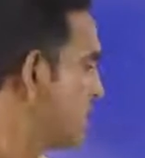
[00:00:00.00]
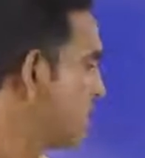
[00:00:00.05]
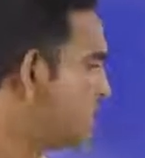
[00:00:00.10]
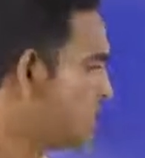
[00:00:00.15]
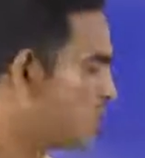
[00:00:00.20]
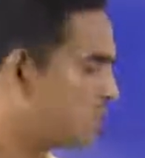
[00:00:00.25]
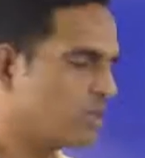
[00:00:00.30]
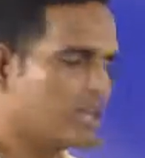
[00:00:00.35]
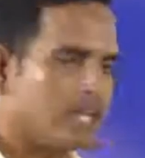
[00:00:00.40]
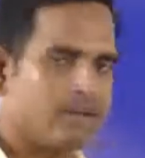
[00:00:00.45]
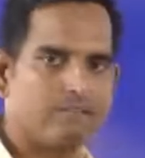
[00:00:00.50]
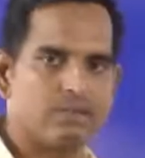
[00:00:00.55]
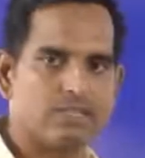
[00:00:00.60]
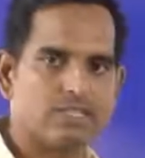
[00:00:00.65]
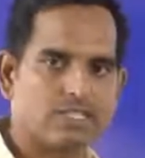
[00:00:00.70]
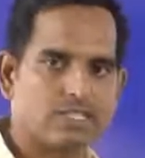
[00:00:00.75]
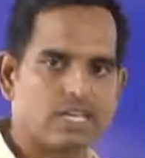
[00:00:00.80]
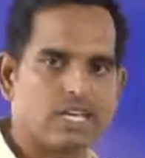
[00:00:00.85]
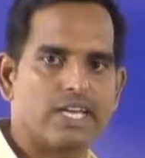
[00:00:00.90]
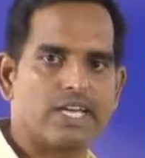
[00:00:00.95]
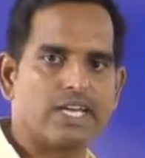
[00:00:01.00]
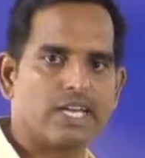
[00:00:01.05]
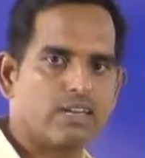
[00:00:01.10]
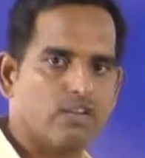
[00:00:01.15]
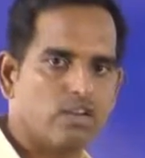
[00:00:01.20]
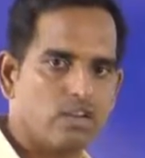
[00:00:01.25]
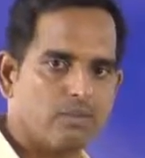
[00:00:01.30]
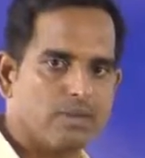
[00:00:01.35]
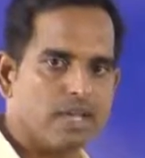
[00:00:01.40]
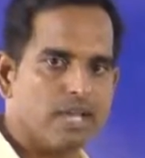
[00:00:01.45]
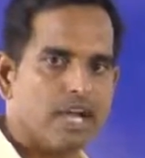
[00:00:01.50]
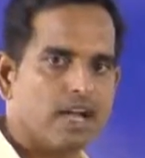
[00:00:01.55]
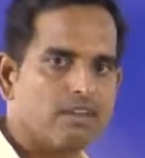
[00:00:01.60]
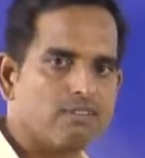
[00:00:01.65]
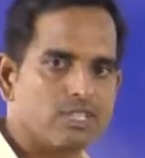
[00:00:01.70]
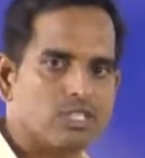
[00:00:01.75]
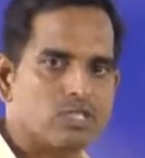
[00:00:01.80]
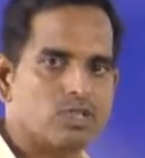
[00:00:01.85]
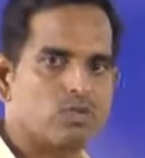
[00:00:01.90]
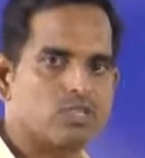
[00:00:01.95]
In two-dimensional array we will be
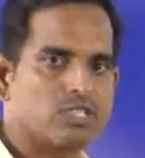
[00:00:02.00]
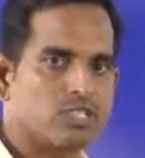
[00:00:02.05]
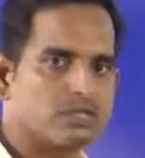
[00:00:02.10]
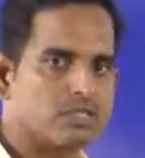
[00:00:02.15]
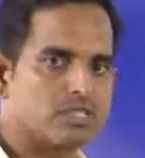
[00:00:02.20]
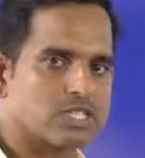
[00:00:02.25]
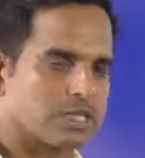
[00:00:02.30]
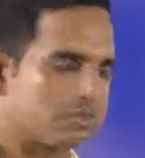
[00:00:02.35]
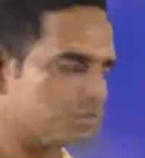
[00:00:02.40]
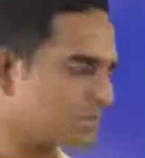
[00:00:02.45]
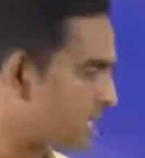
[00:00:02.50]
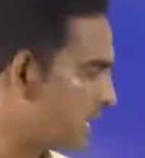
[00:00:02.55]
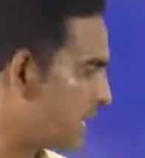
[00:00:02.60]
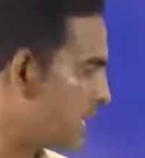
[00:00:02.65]
having 2 subscripts,